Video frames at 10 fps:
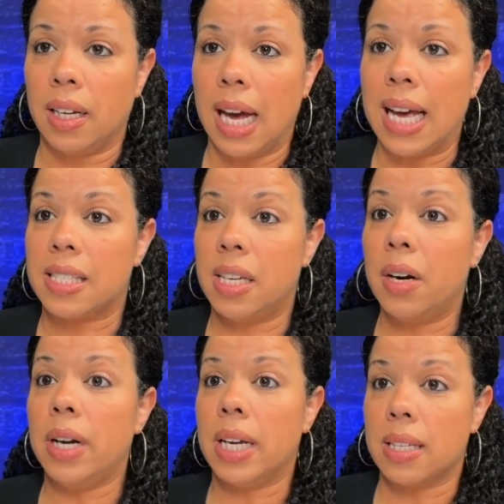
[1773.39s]
as
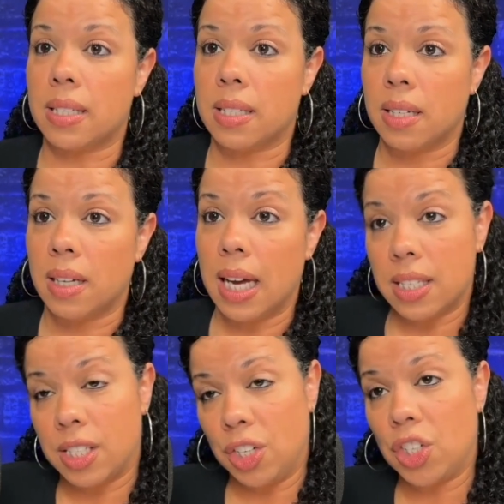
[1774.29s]
serious
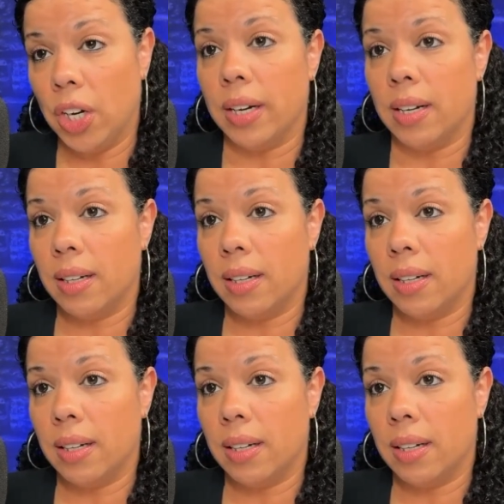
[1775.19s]
as they should.